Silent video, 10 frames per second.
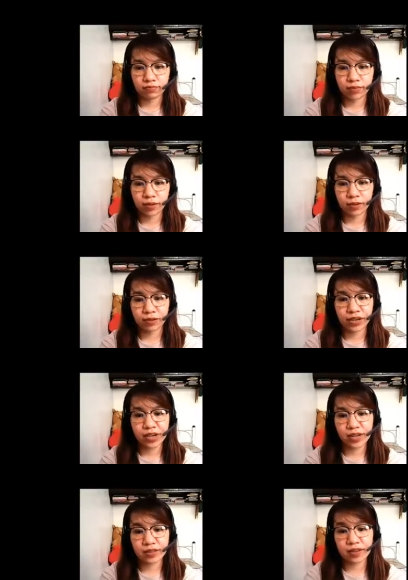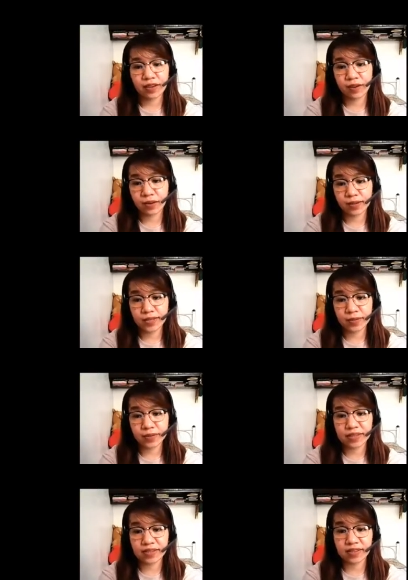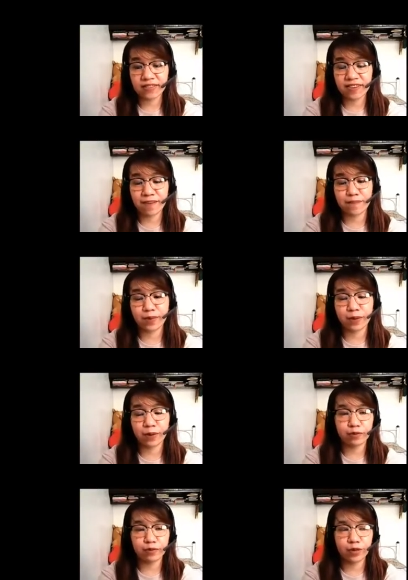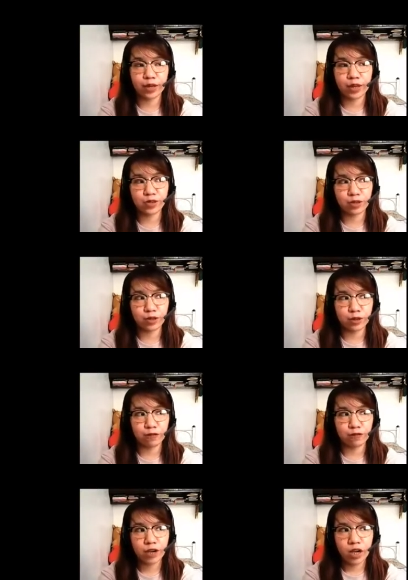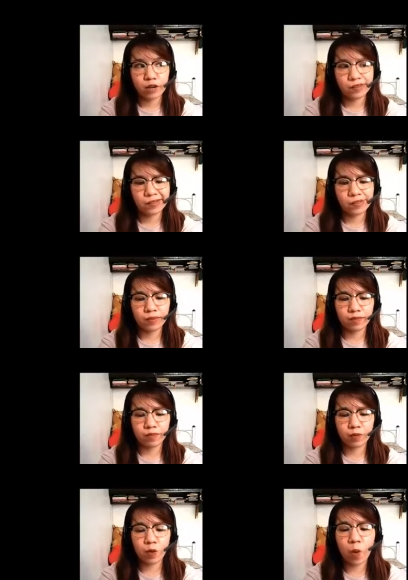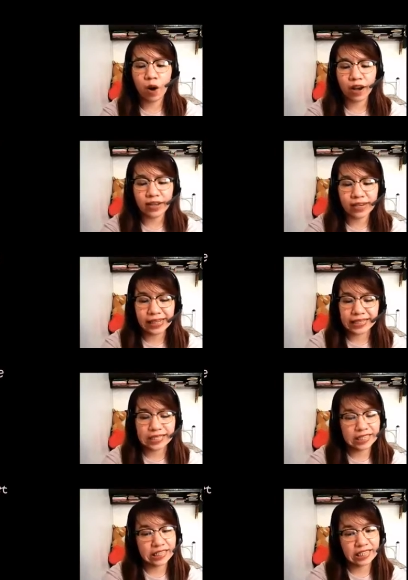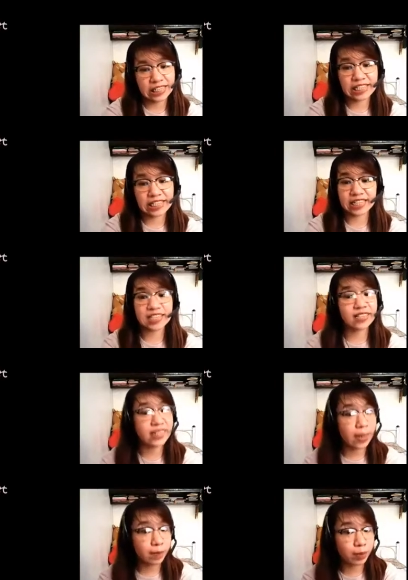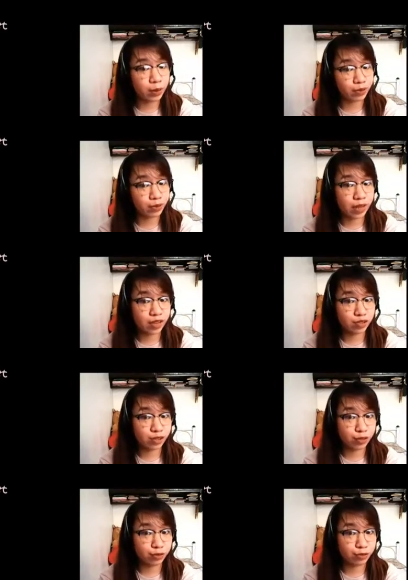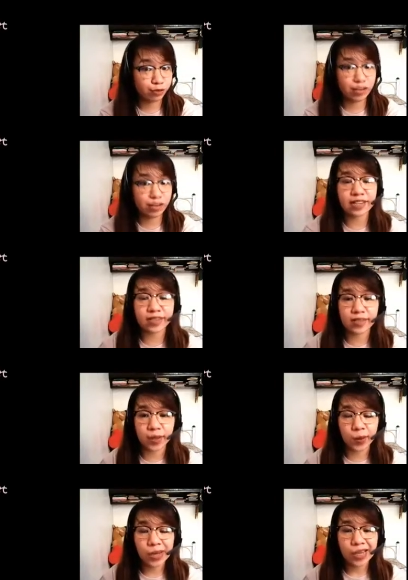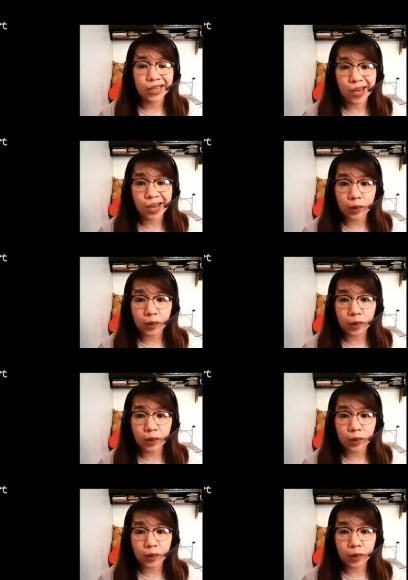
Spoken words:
All right. Also is an example of an adjective. Quiet is an example of an adjective. All right. So now